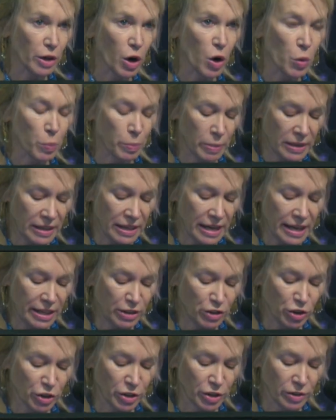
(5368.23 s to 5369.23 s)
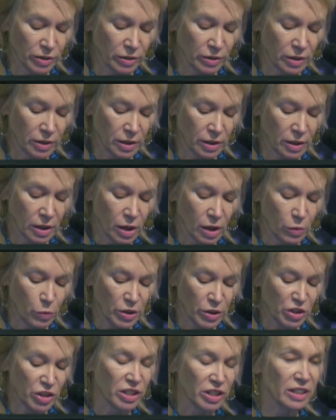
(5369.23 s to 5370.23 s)
and open nature,
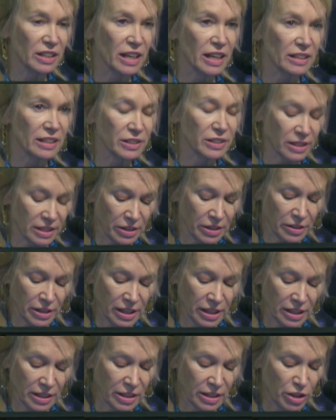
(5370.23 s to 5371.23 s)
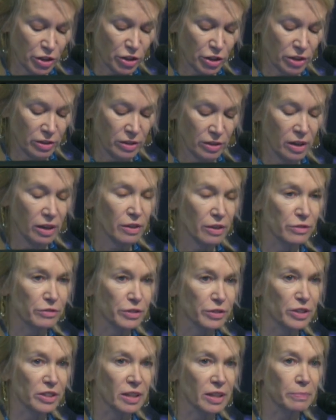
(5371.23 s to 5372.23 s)
which is a necessary condition
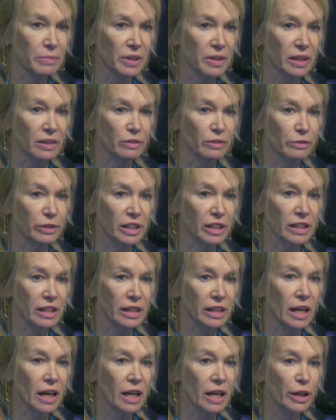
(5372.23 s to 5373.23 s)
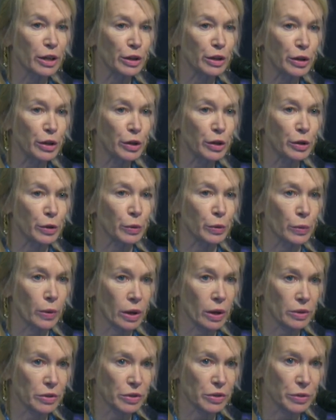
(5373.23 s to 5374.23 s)
for something really
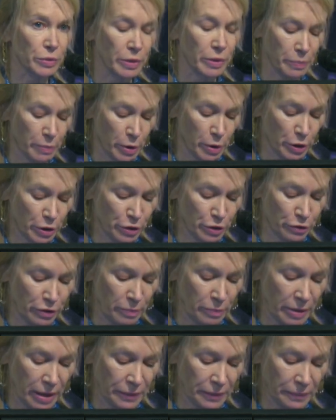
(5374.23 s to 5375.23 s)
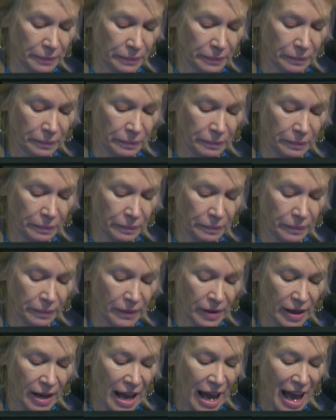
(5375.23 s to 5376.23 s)
new to emerge from it.
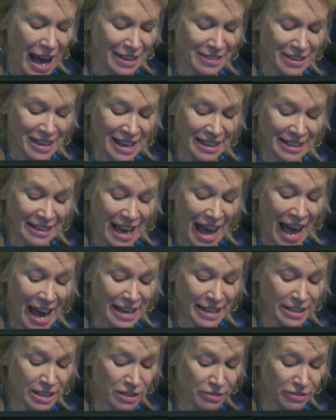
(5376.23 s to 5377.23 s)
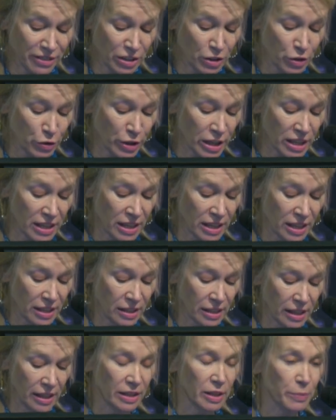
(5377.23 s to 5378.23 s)
And the active
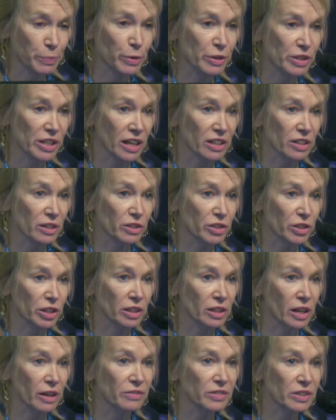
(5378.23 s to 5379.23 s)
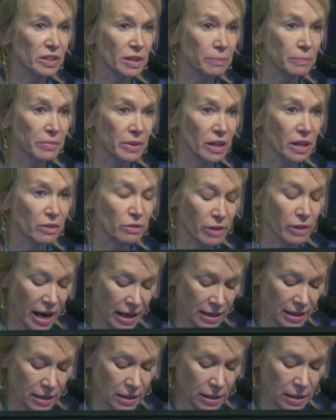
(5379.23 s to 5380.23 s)
ingredient in the production of something
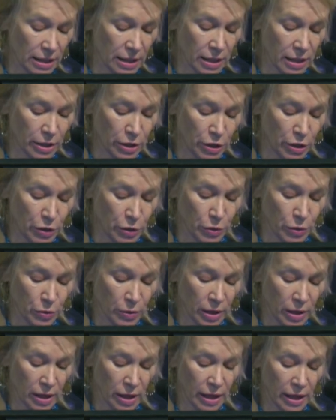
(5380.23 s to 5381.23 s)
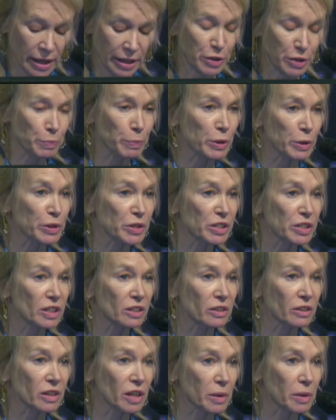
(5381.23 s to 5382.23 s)
radically new is
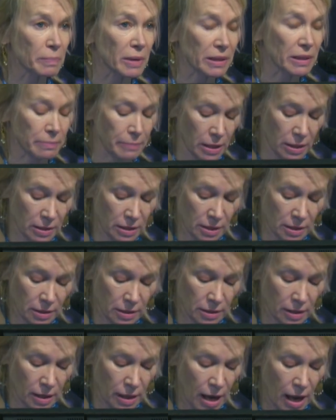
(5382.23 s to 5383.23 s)
personal commitment,